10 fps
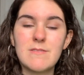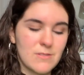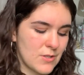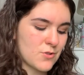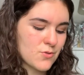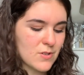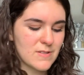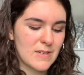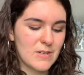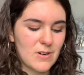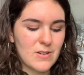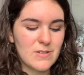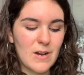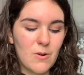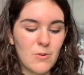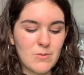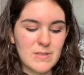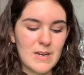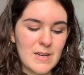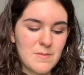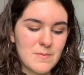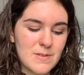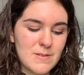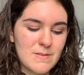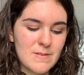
to trust in God at all times.